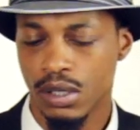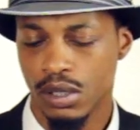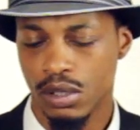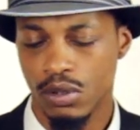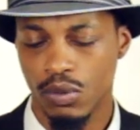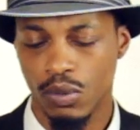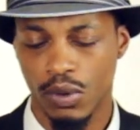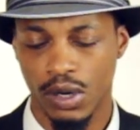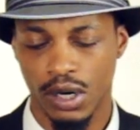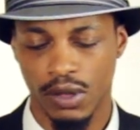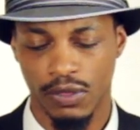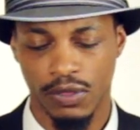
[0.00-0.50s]

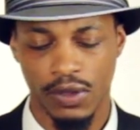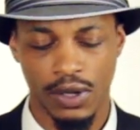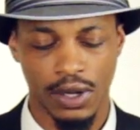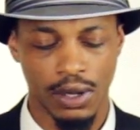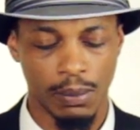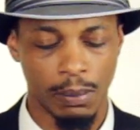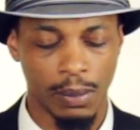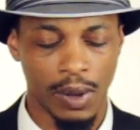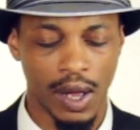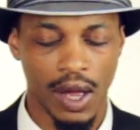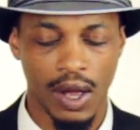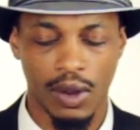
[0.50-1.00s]
You want to think
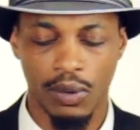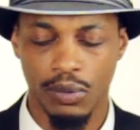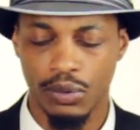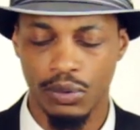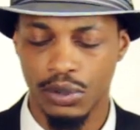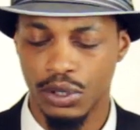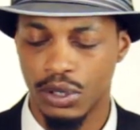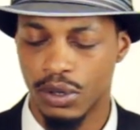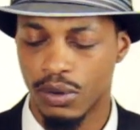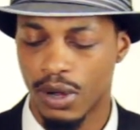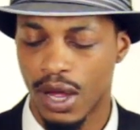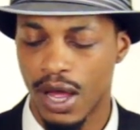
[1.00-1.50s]
about,
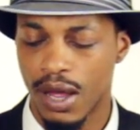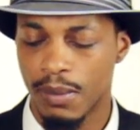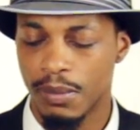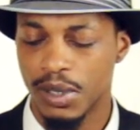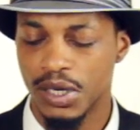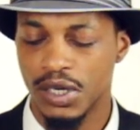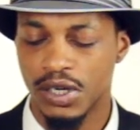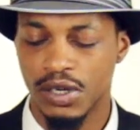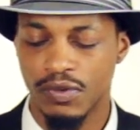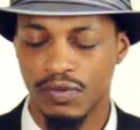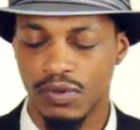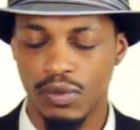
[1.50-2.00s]
how
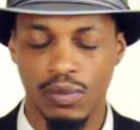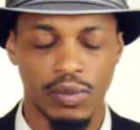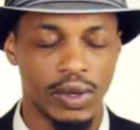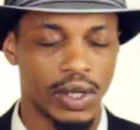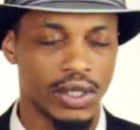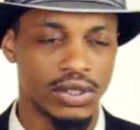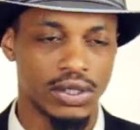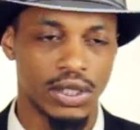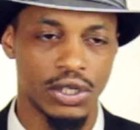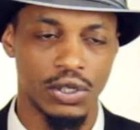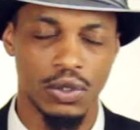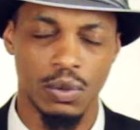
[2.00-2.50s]
many different
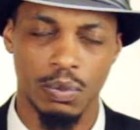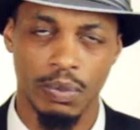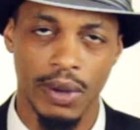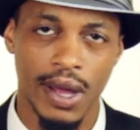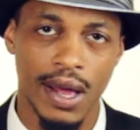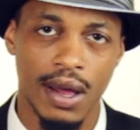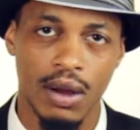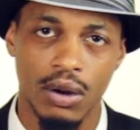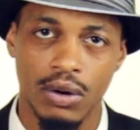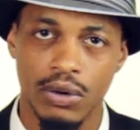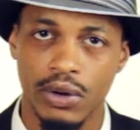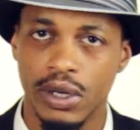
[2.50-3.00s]
ways can you
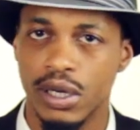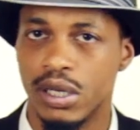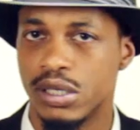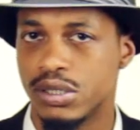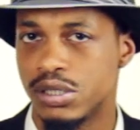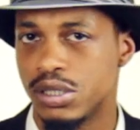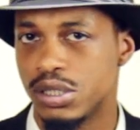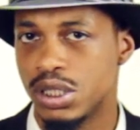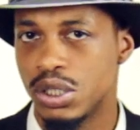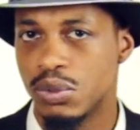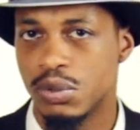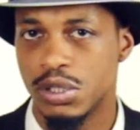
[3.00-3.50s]
power it? Is
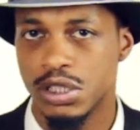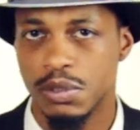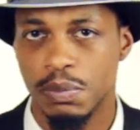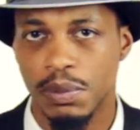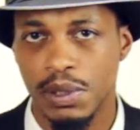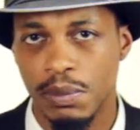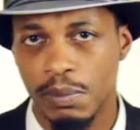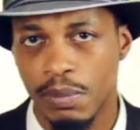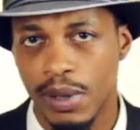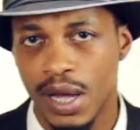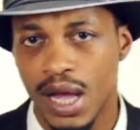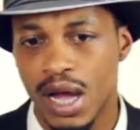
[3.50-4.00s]
it
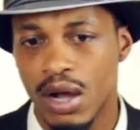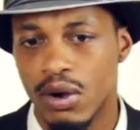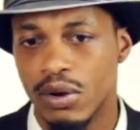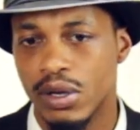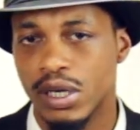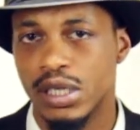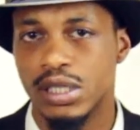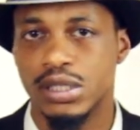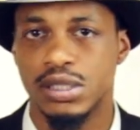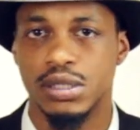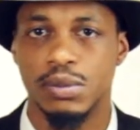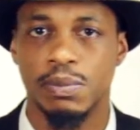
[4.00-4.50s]
USB
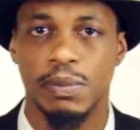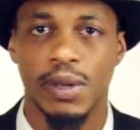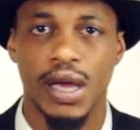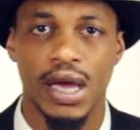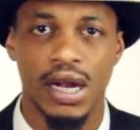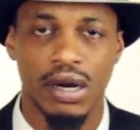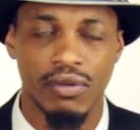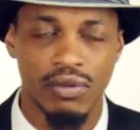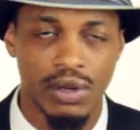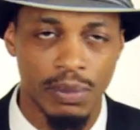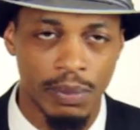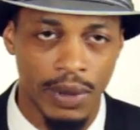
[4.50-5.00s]
powered? Is it
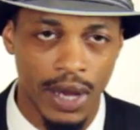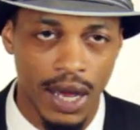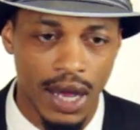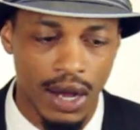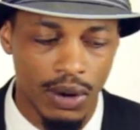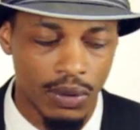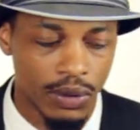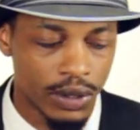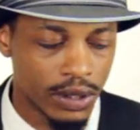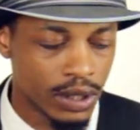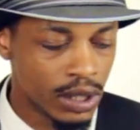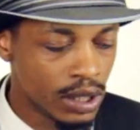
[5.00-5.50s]
battery
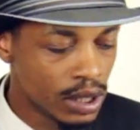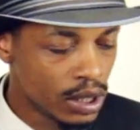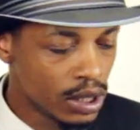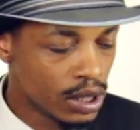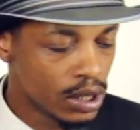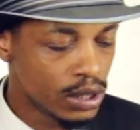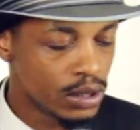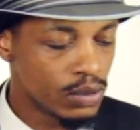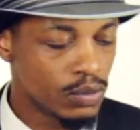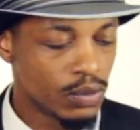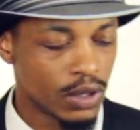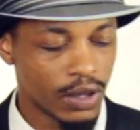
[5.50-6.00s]
powered?
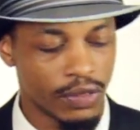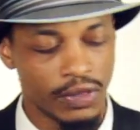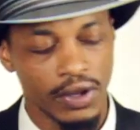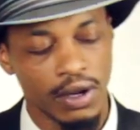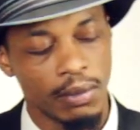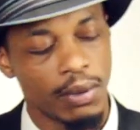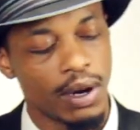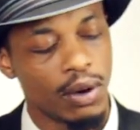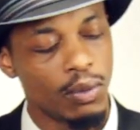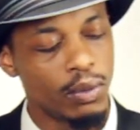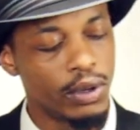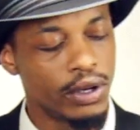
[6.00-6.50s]
You want to think
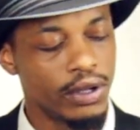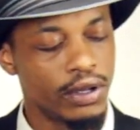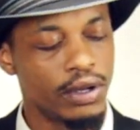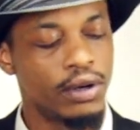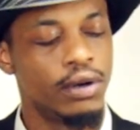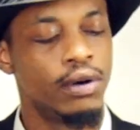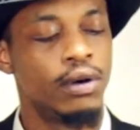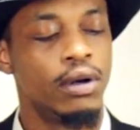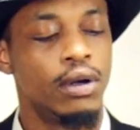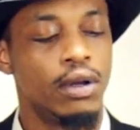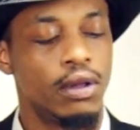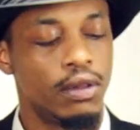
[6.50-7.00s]
about
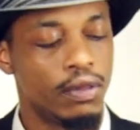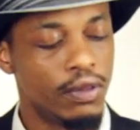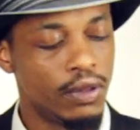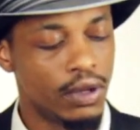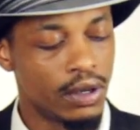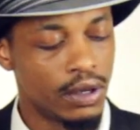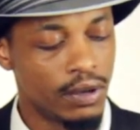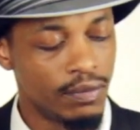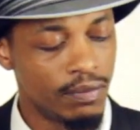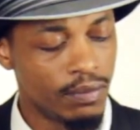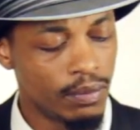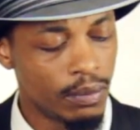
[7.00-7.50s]
where
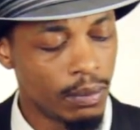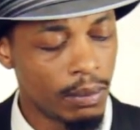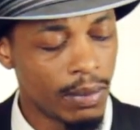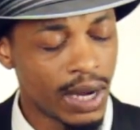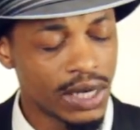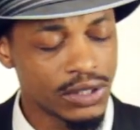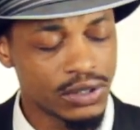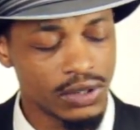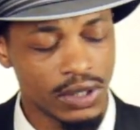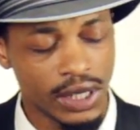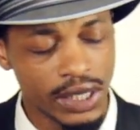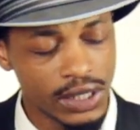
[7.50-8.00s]
the
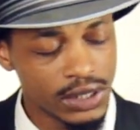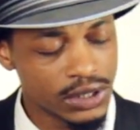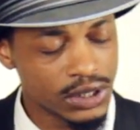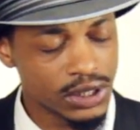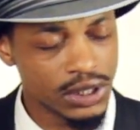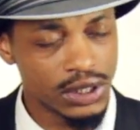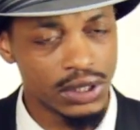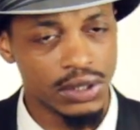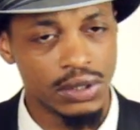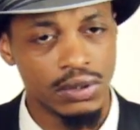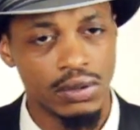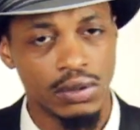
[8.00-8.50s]

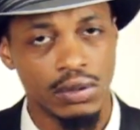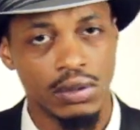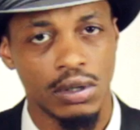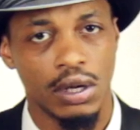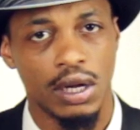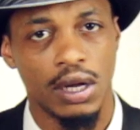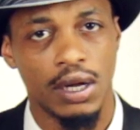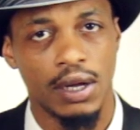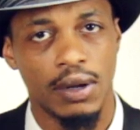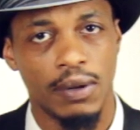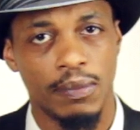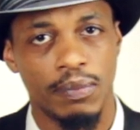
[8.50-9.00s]
modulation
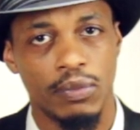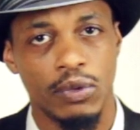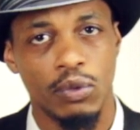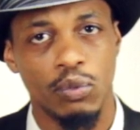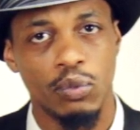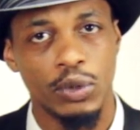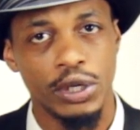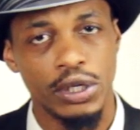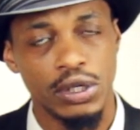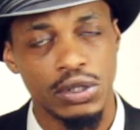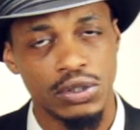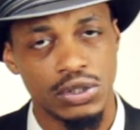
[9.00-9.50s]

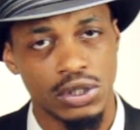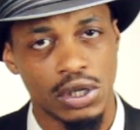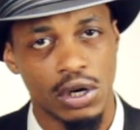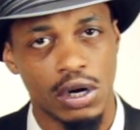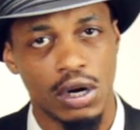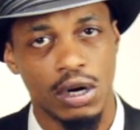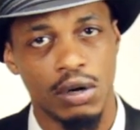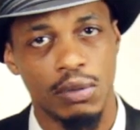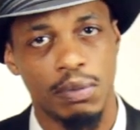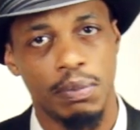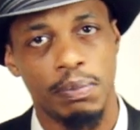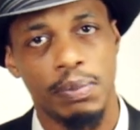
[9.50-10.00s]
wheels
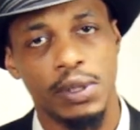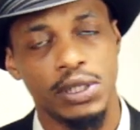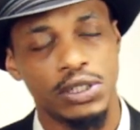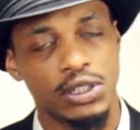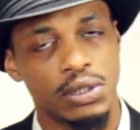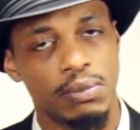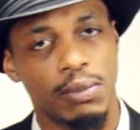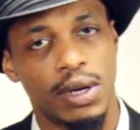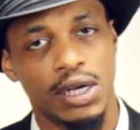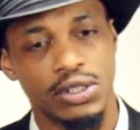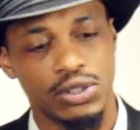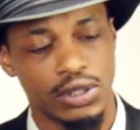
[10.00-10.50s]
are, pitch
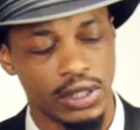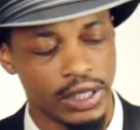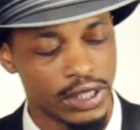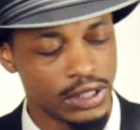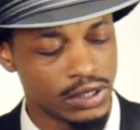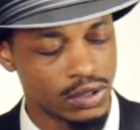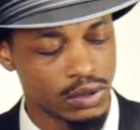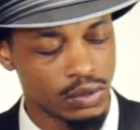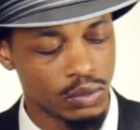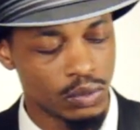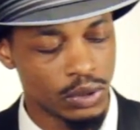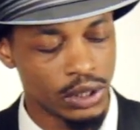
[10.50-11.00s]
and
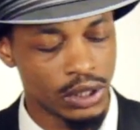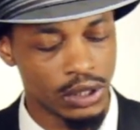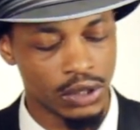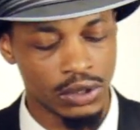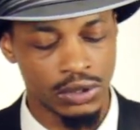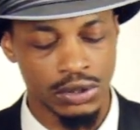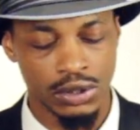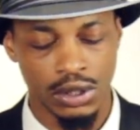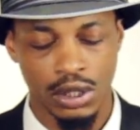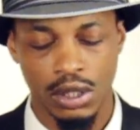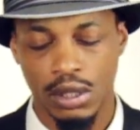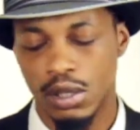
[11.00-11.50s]
modulation
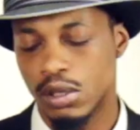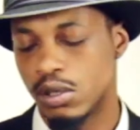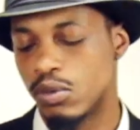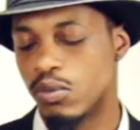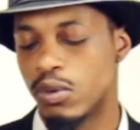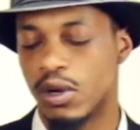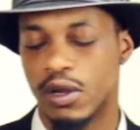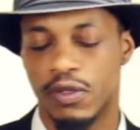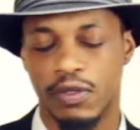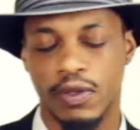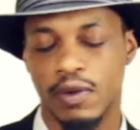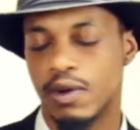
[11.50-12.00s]
wheels. You
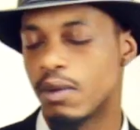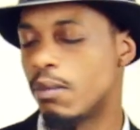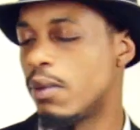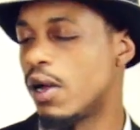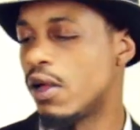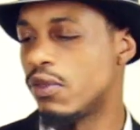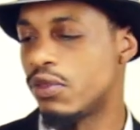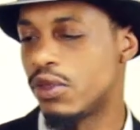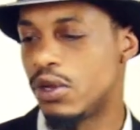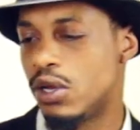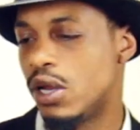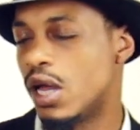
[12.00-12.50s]
want to think
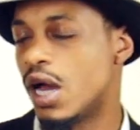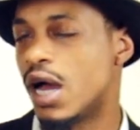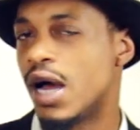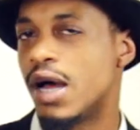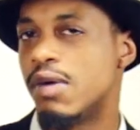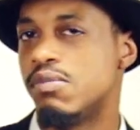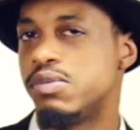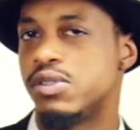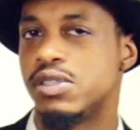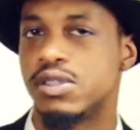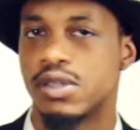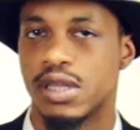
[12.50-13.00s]
about the
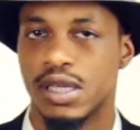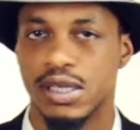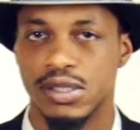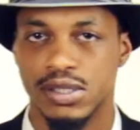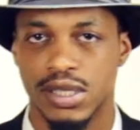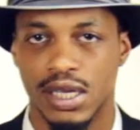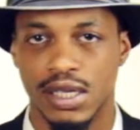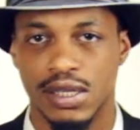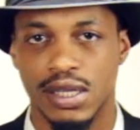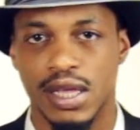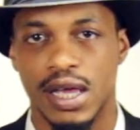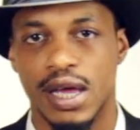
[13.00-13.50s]
knobs, things
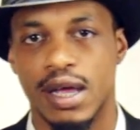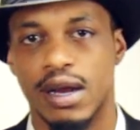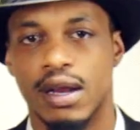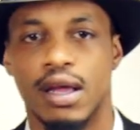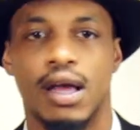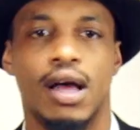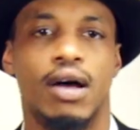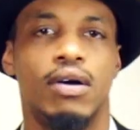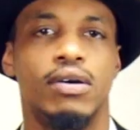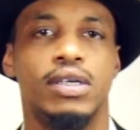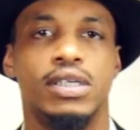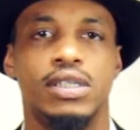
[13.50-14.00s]
like that.
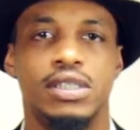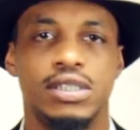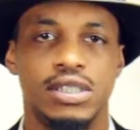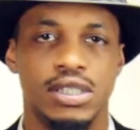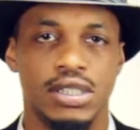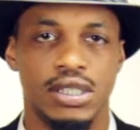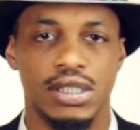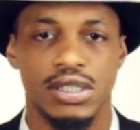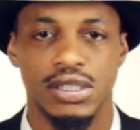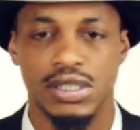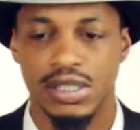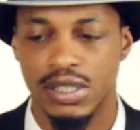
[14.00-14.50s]
How
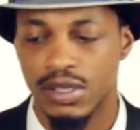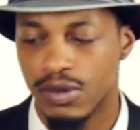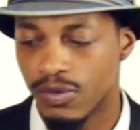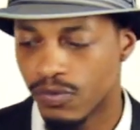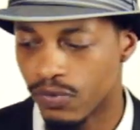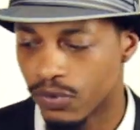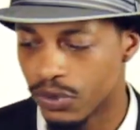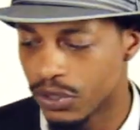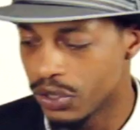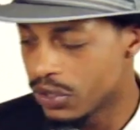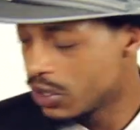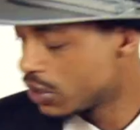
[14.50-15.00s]
easy is it
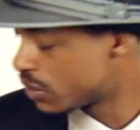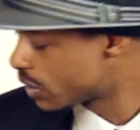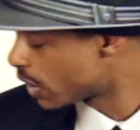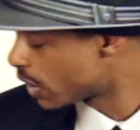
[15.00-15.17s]
for you to